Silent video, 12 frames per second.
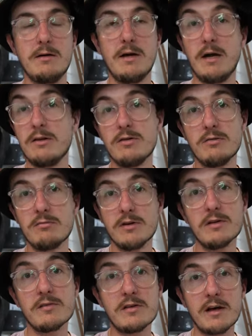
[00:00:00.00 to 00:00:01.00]
and the
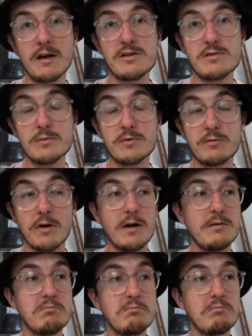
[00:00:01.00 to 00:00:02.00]
real estate agent was
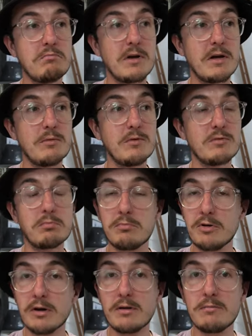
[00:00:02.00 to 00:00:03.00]
right. It was,
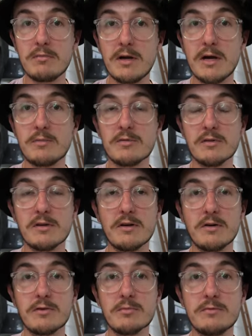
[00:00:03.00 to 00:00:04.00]
you know, absolutely
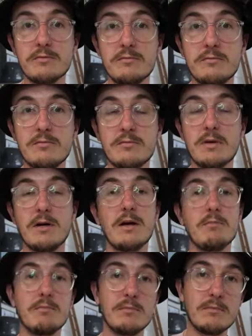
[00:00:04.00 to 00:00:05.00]
horrible.
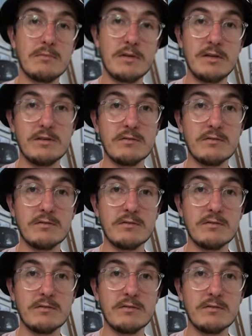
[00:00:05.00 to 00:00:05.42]
Here's a